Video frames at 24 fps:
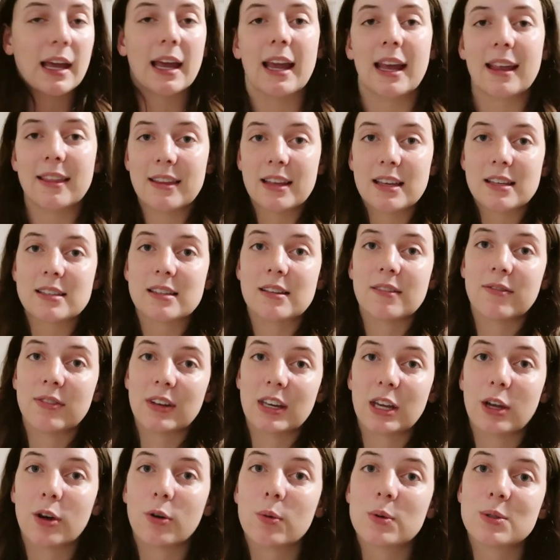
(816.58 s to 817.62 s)
in this
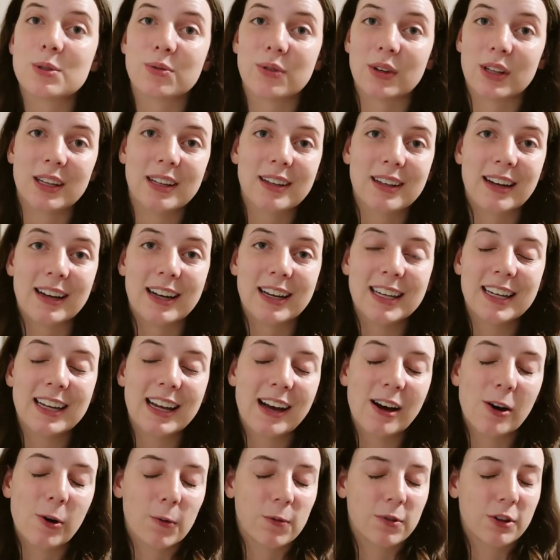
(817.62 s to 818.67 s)
video was really good.
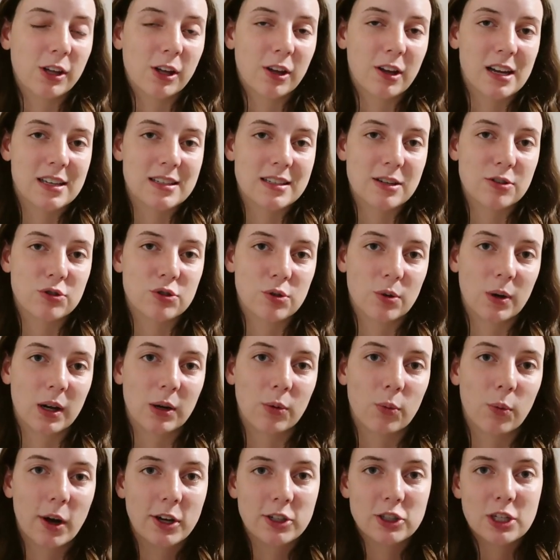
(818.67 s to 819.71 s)
Hopefully you guys enjoyed
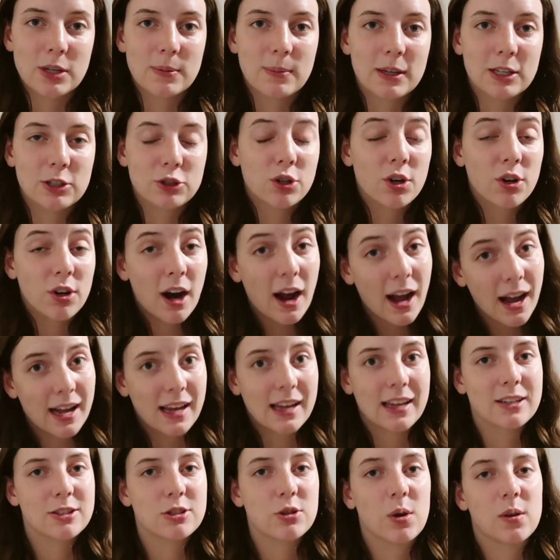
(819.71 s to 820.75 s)
watching me
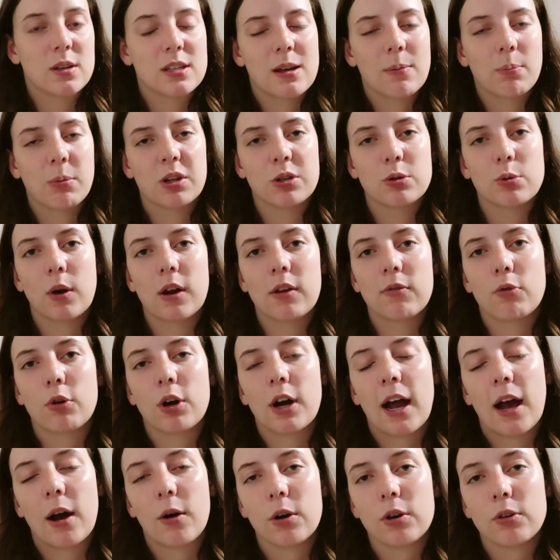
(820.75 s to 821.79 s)
try to attempt the
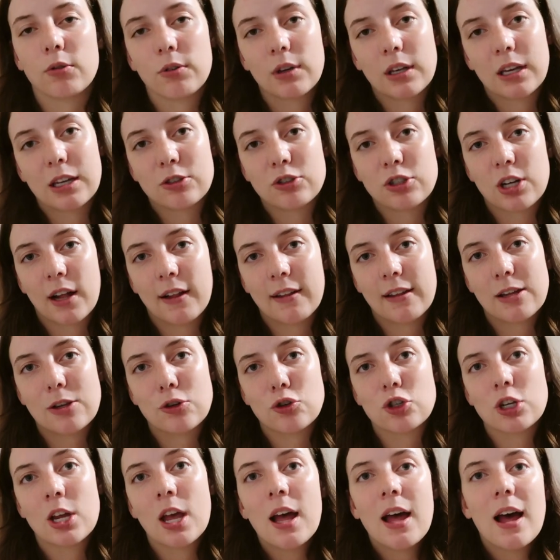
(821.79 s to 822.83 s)
24-hour reading
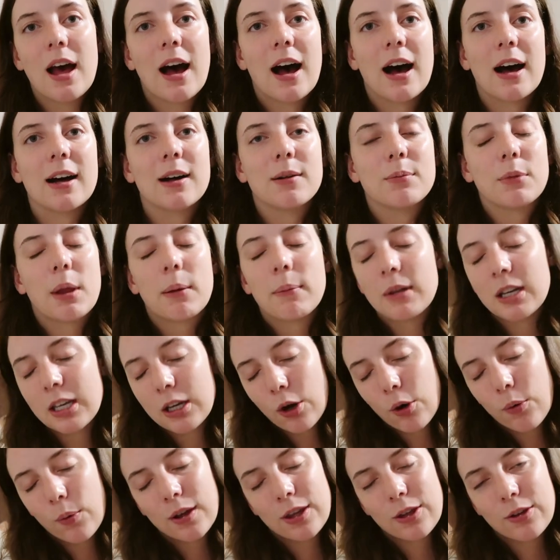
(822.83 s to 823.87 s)
challenge. Let me
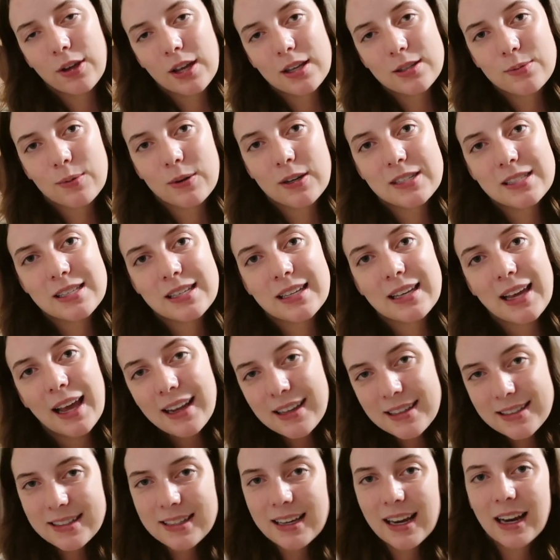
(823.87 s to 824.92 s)
know what you guys want to see
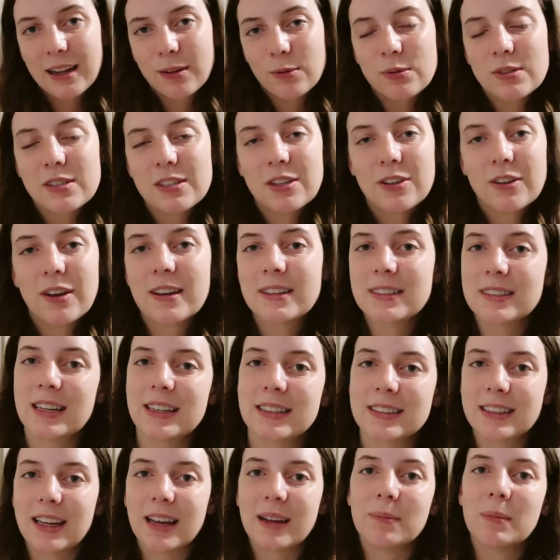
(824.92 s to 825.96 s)
next, and I will see you guys
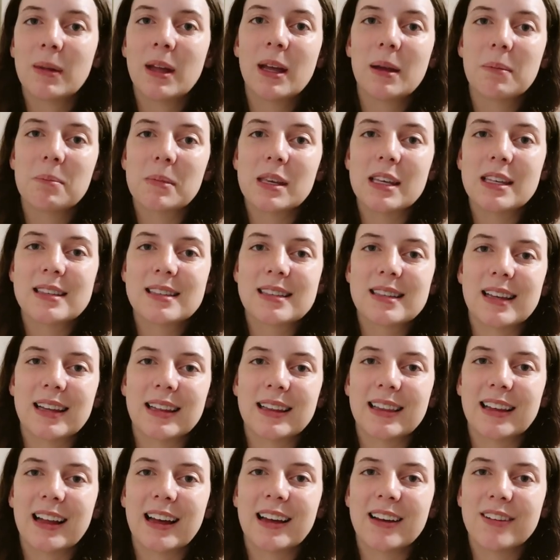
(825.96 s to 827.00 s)
next time. Peace
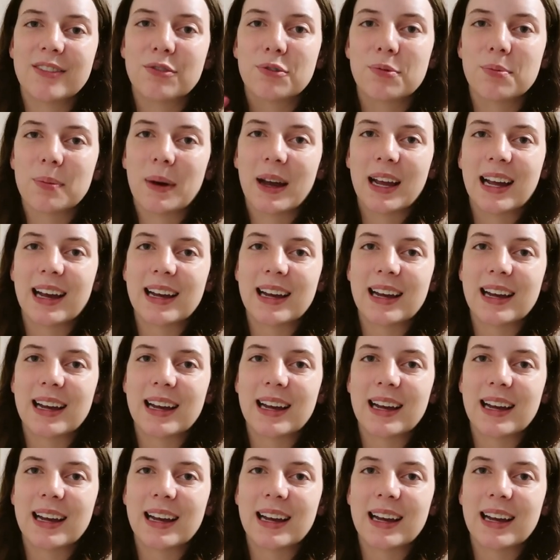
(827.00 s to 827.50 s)
and love. Bye,